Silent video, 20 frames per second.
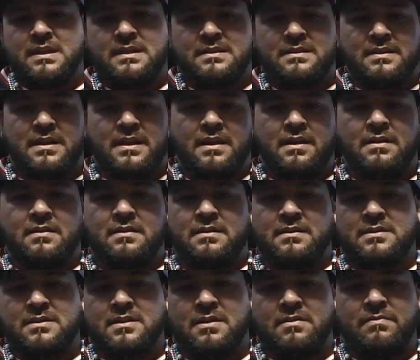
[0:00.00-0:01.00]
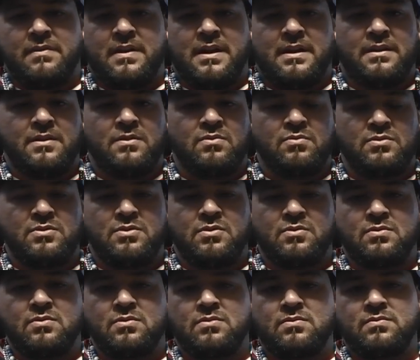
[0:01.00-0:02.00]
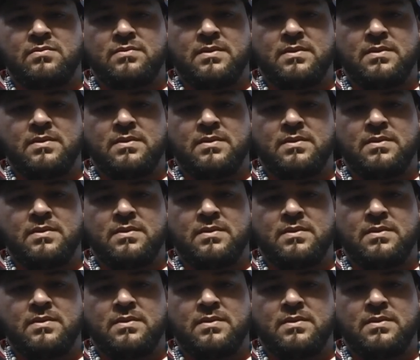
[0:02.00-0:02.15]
It's there. There's stuff on YouTube.